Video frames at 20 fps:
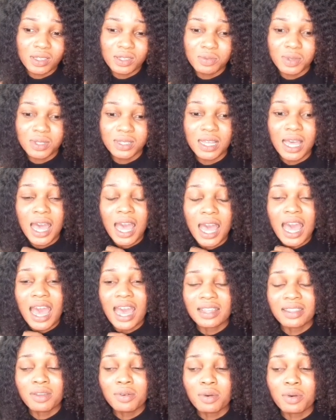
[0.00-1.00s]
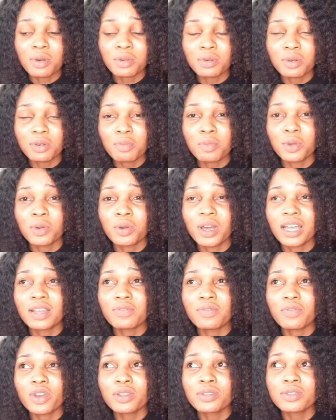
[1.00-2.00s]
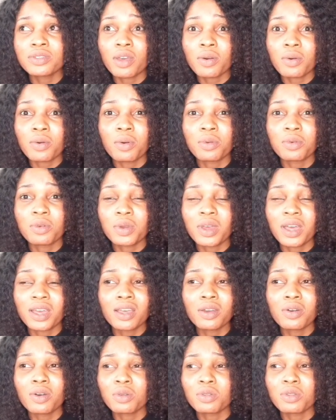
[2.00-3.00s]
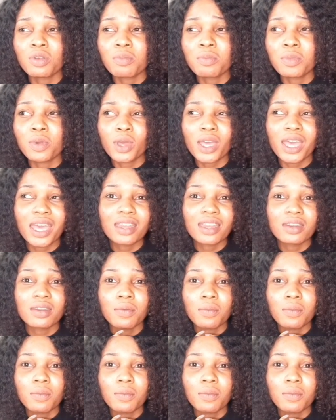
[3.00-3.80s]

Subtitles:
I take coconut milk, and for you to get coconut, you can get coconut milk anywhere